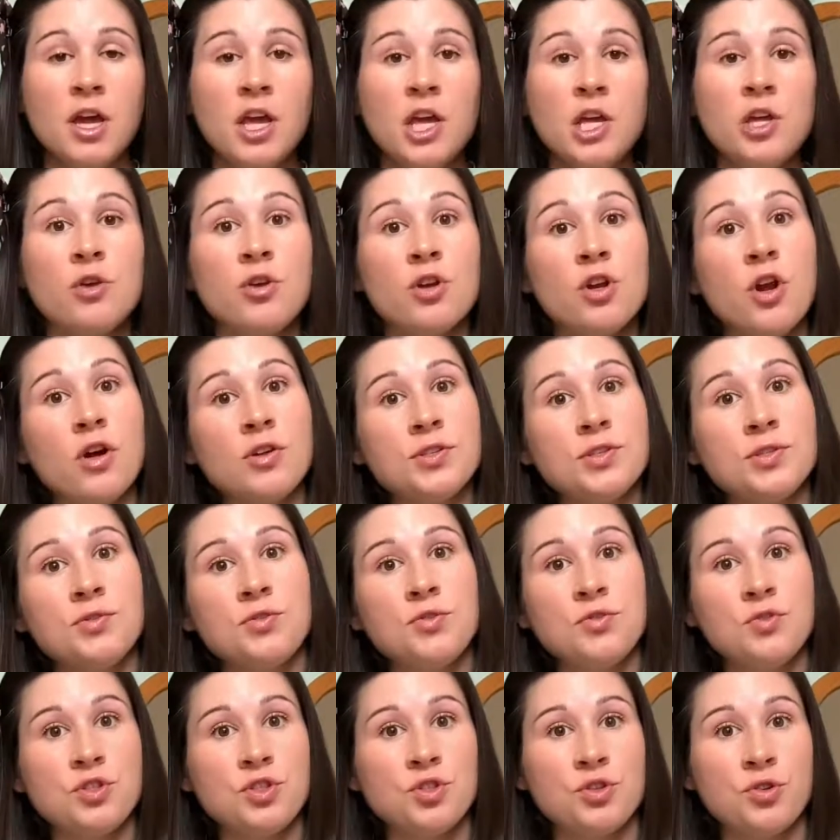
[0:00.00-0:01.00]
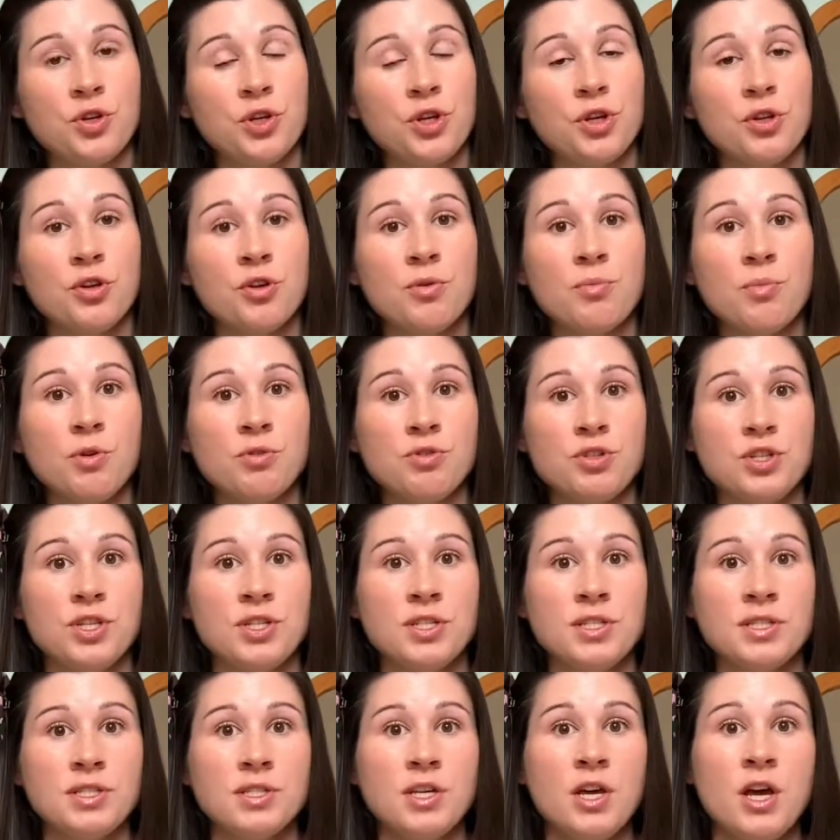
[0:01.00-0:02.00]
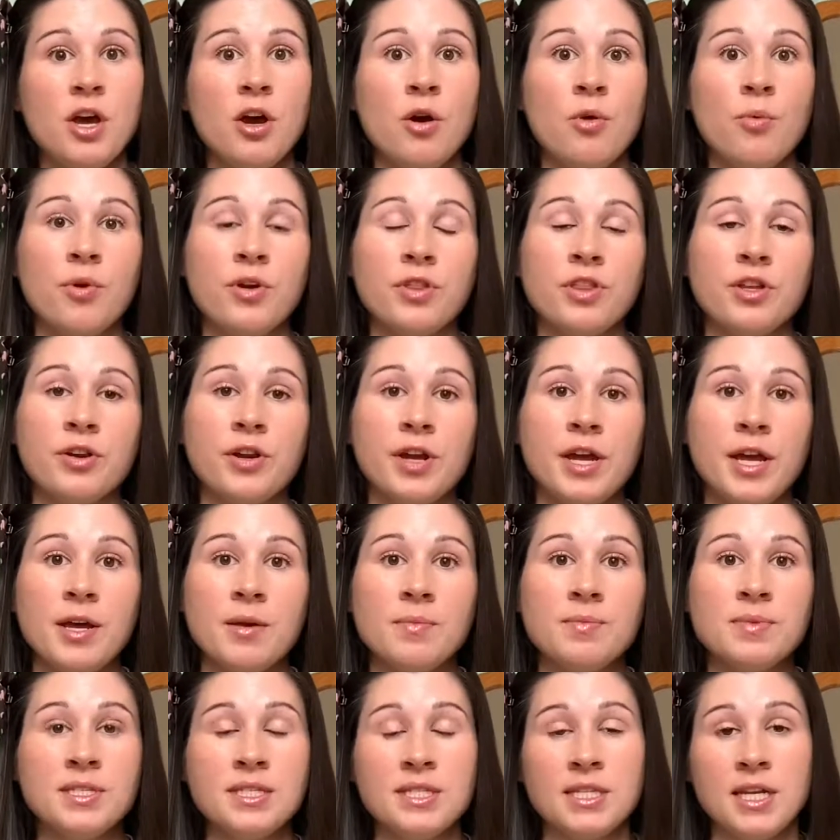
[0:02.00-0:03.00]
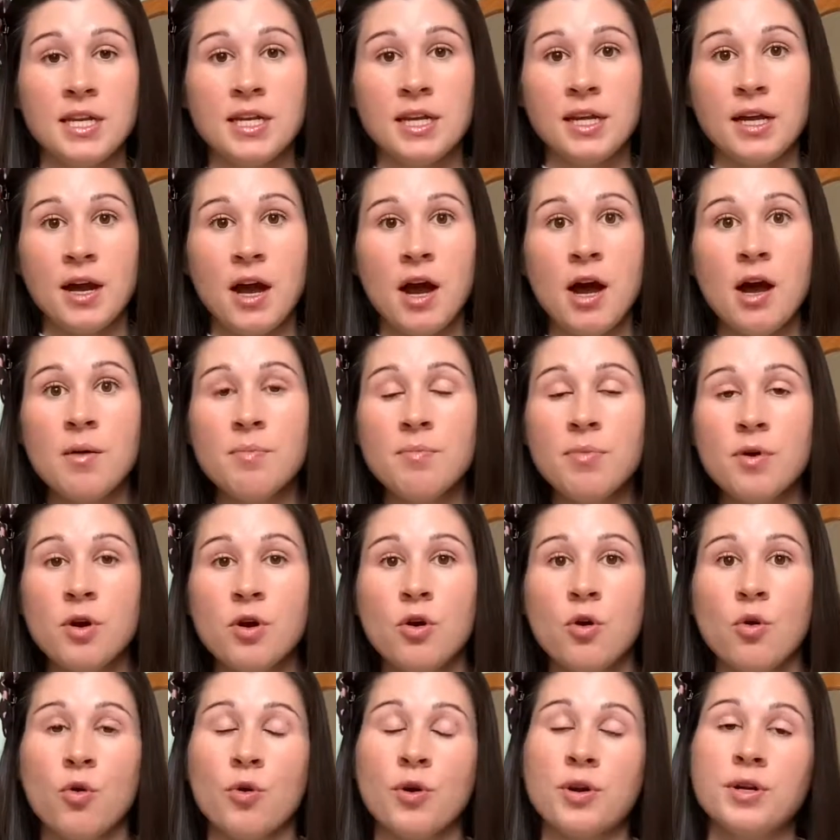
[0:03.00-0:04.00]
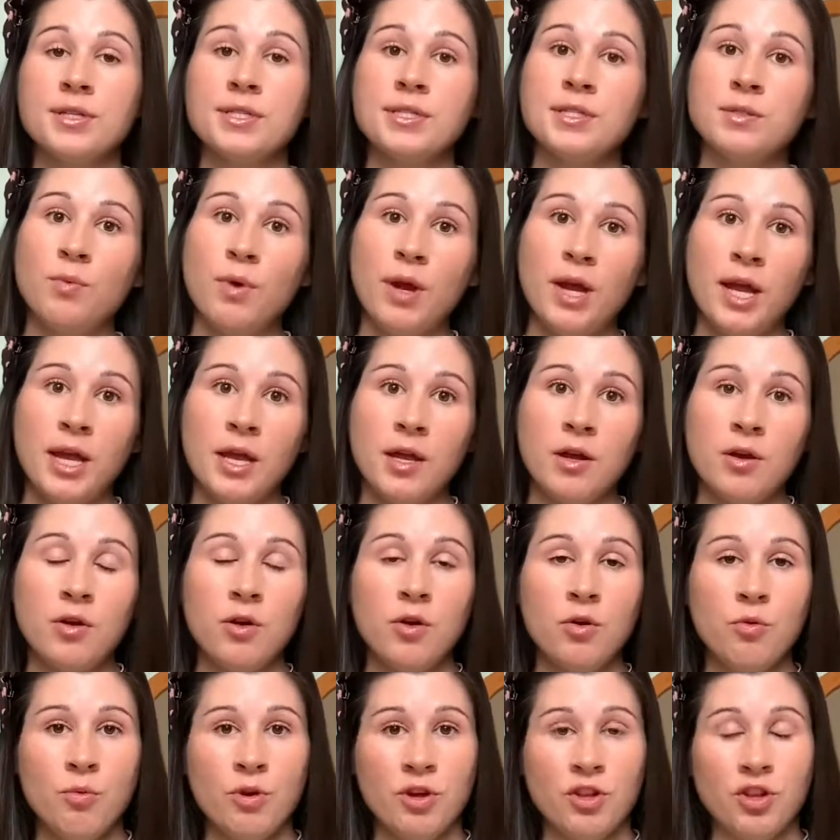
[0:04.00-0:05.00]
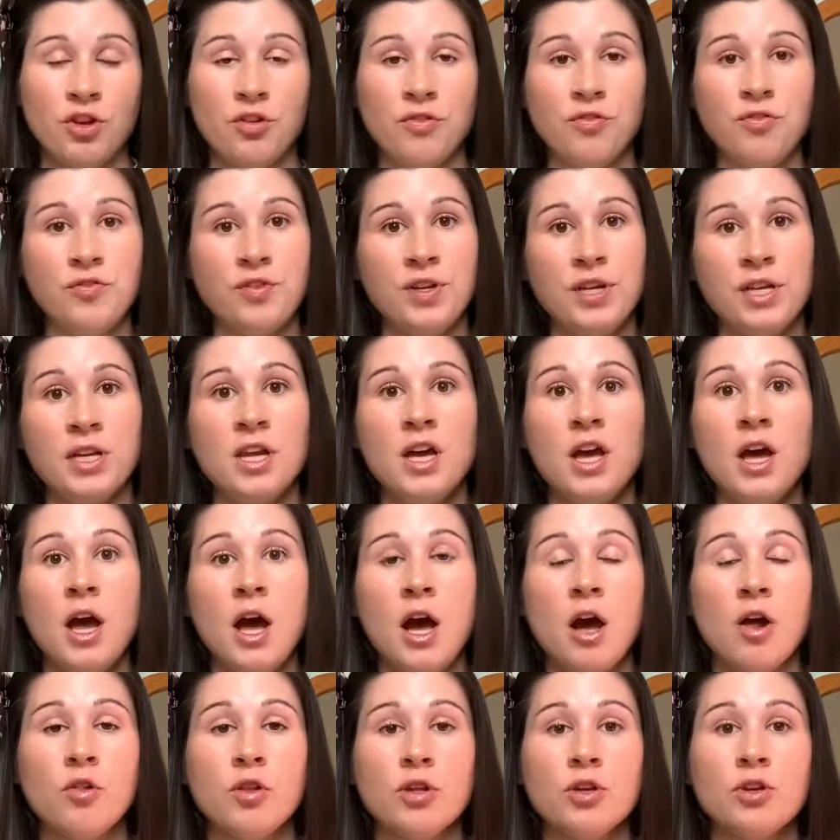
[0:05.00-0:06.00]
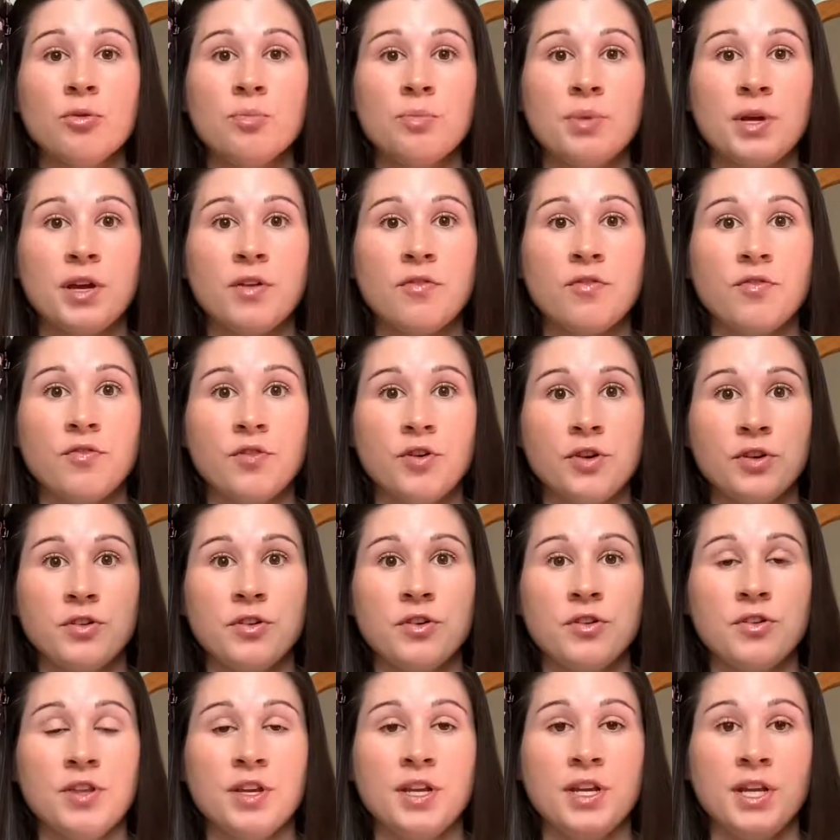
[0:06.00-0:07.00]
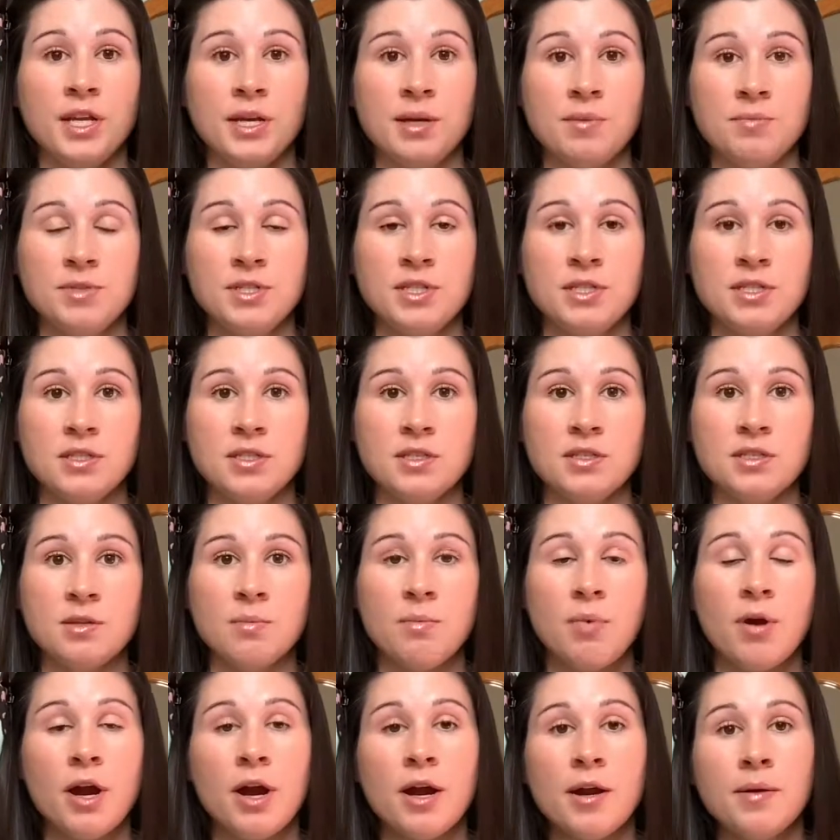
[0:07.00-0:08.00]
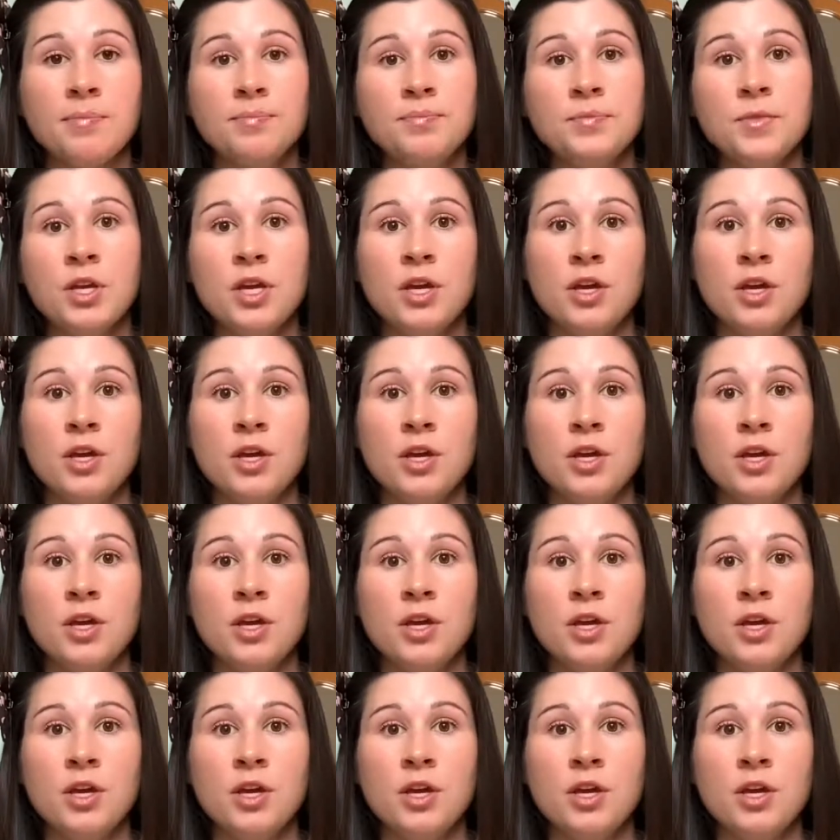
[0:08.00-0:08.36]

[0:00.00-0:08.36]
You can also do circular motions with your hips standing up or swaying with your feet a little bit further than hip distance apart.